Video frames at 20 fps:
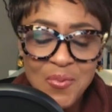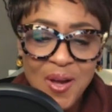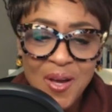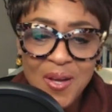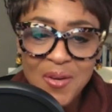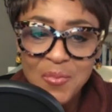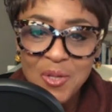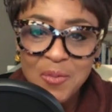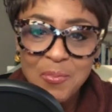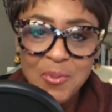
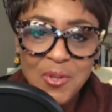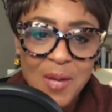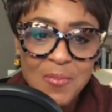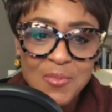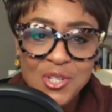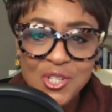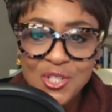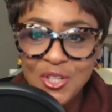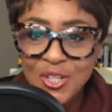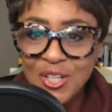run with
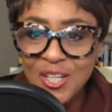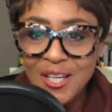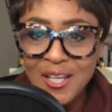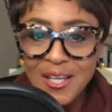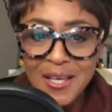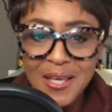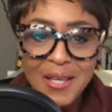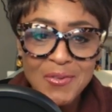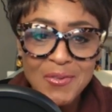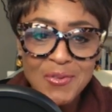Plum Sugar
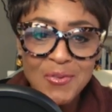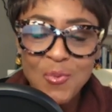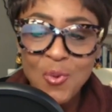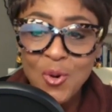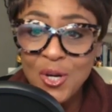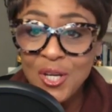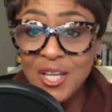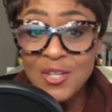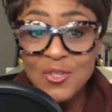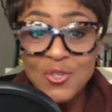and
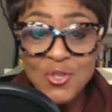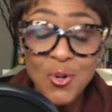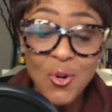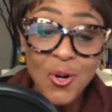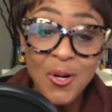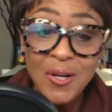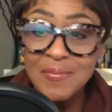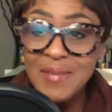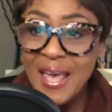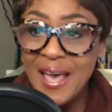working
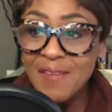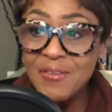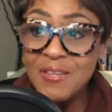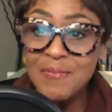toward